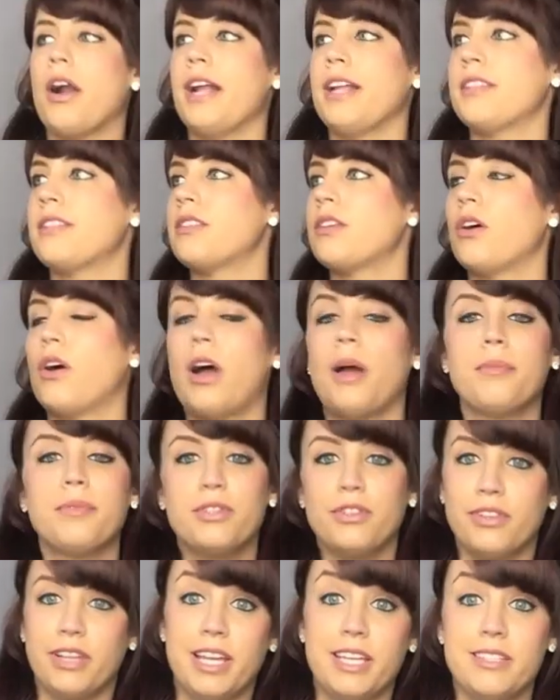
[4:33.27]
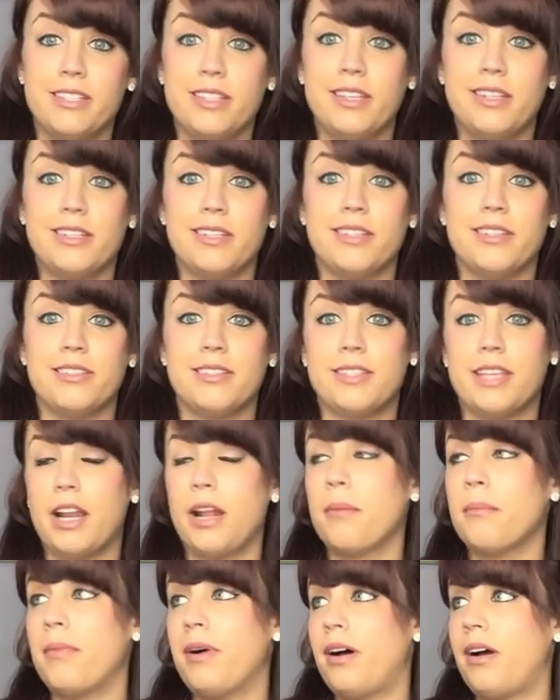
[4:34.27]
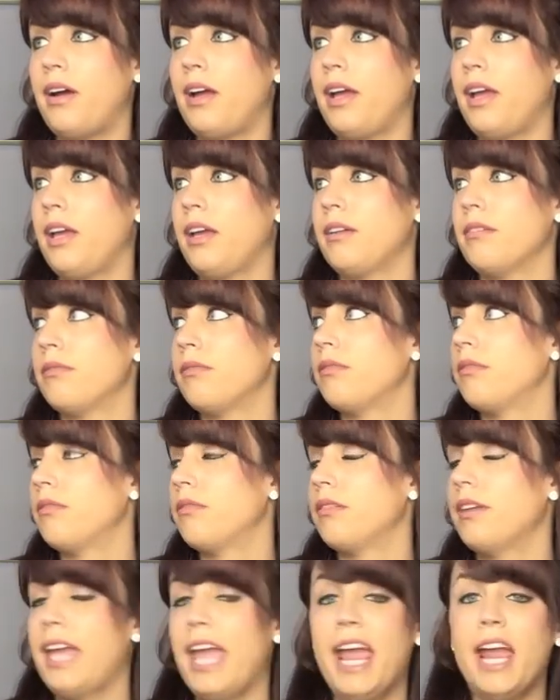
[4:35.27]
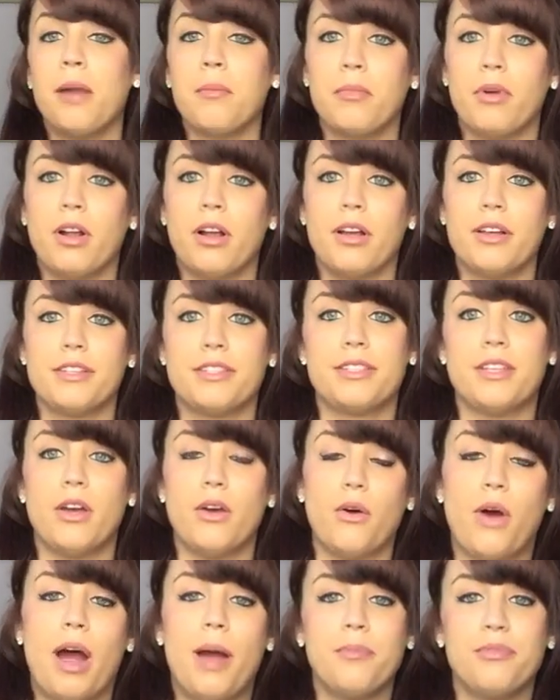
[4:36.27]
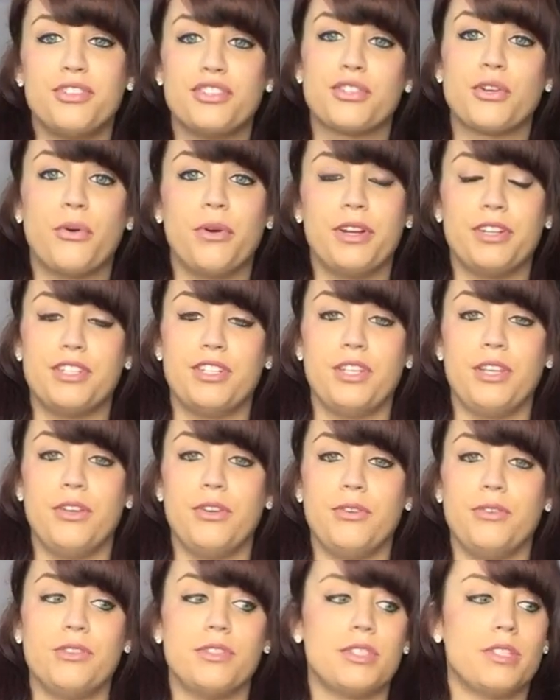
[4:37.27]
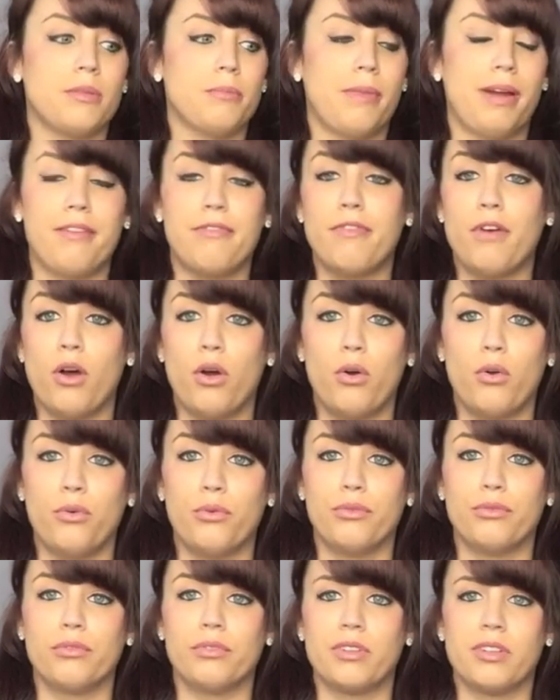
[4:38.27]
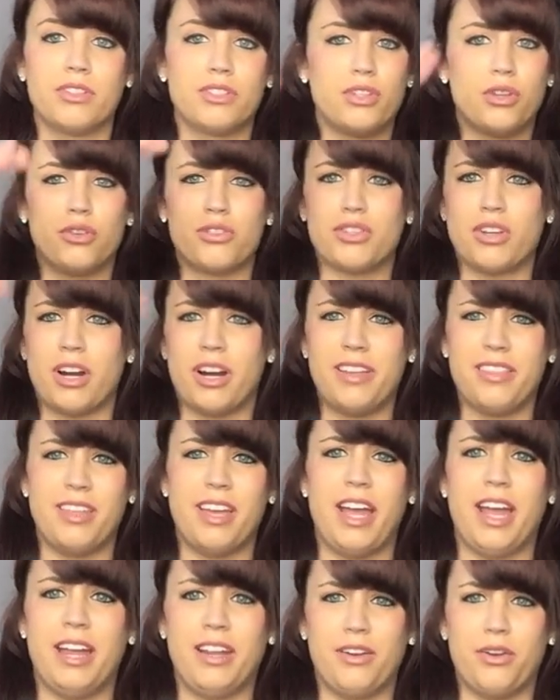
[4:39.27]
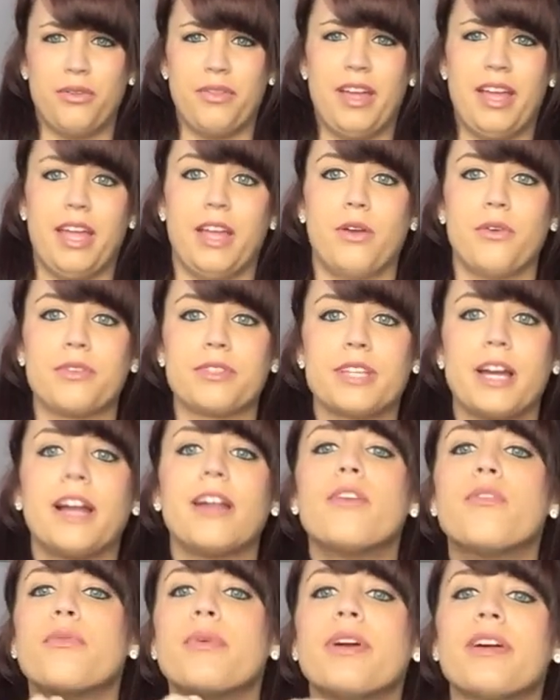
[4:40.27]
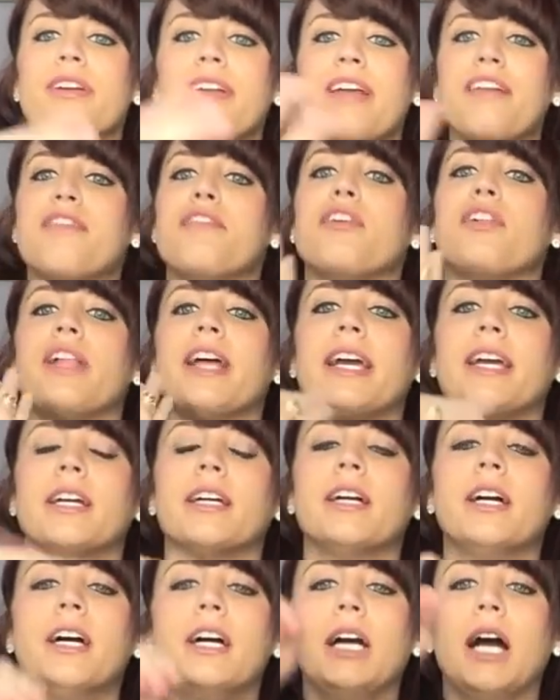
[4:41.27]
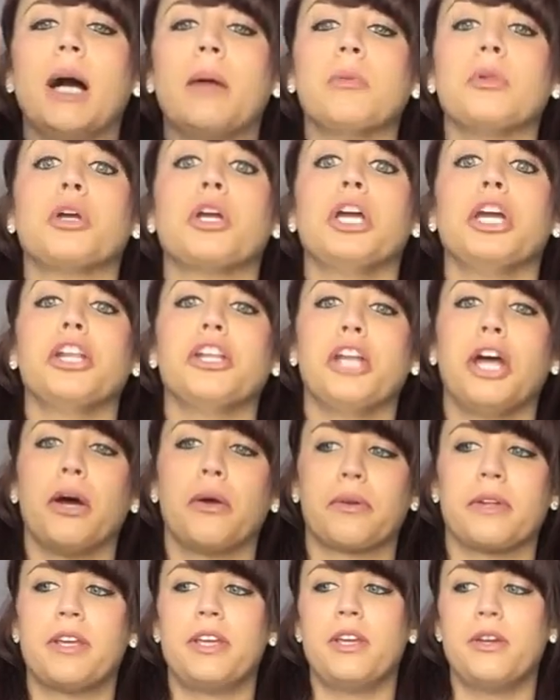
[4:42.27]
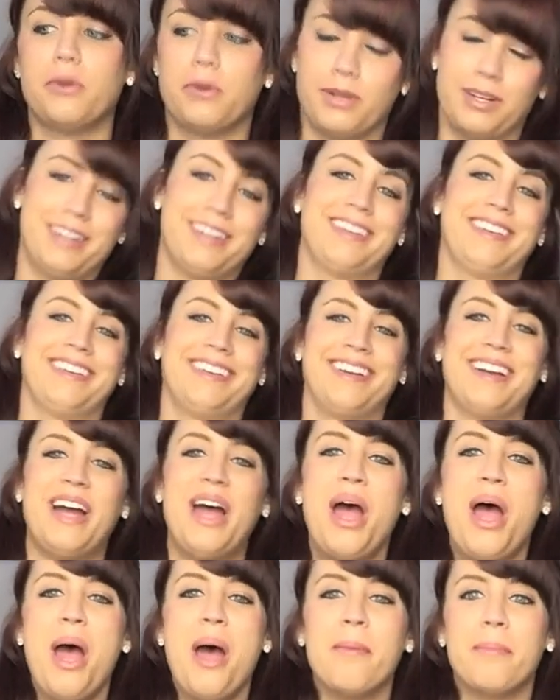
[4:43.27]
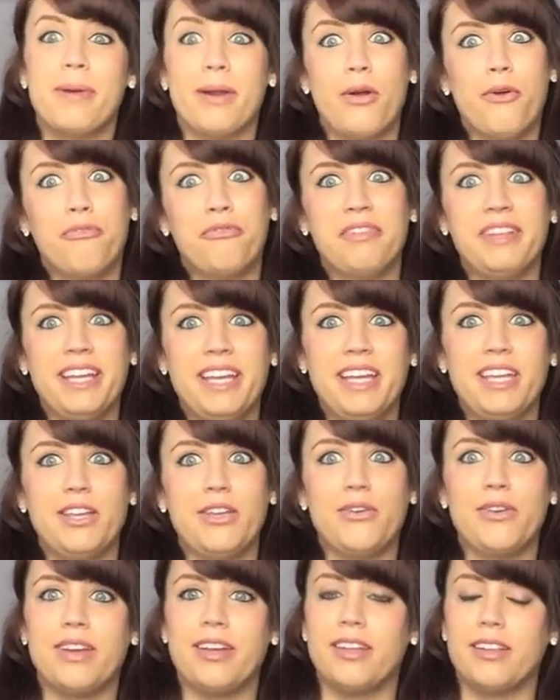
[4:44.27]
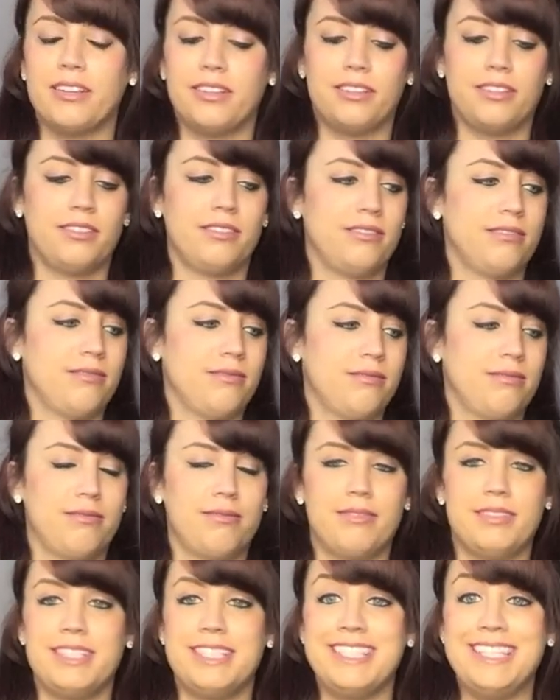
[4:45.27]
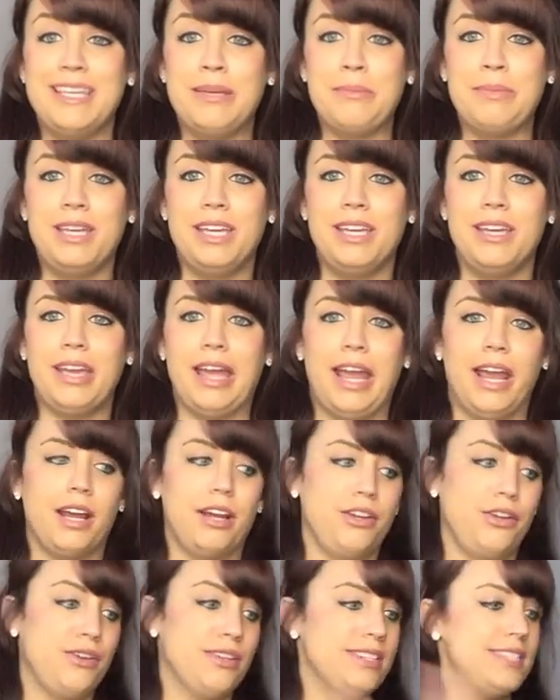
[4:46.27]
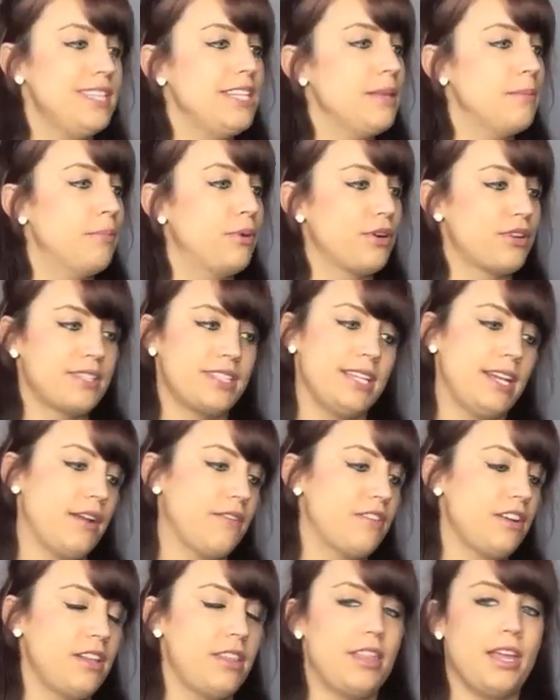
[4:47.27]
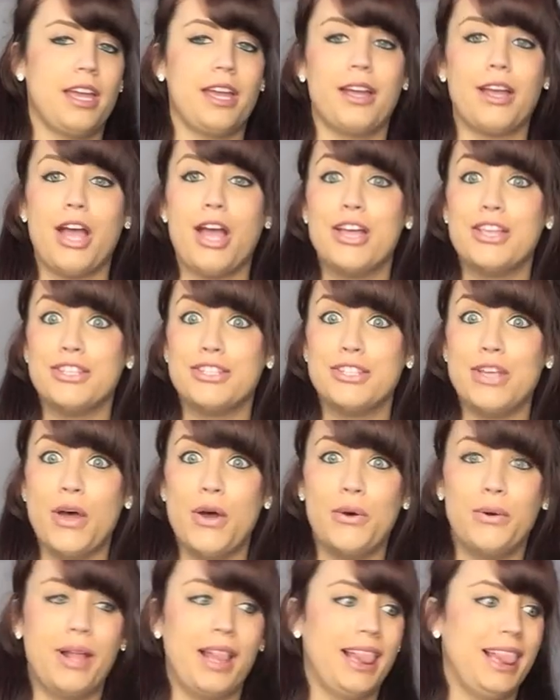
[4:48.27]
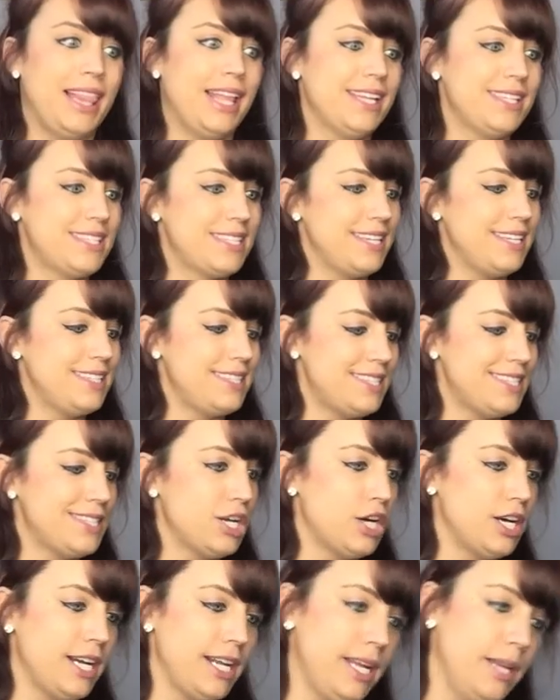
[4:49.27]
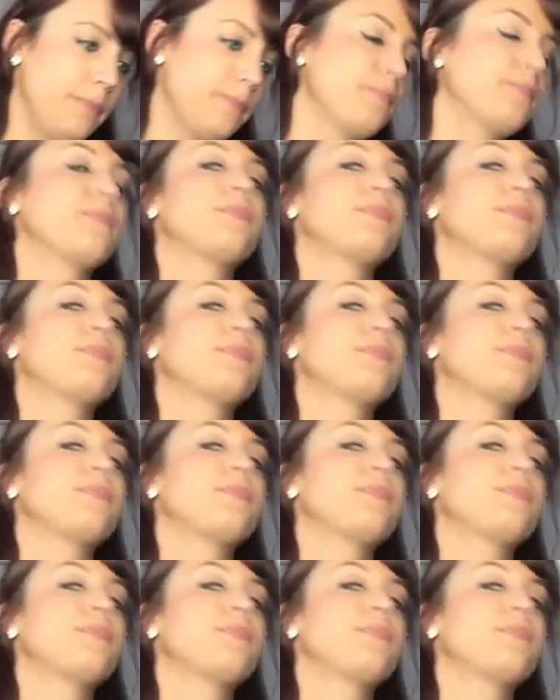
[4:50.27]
right, so I'm too lazy to set up my camera, so I'm just going to use my phone. So sorry that I know the angle's kind of weird and I feel like I'm looking down at you. But hopefully you can see me and you can see the books and everything. So let's get started.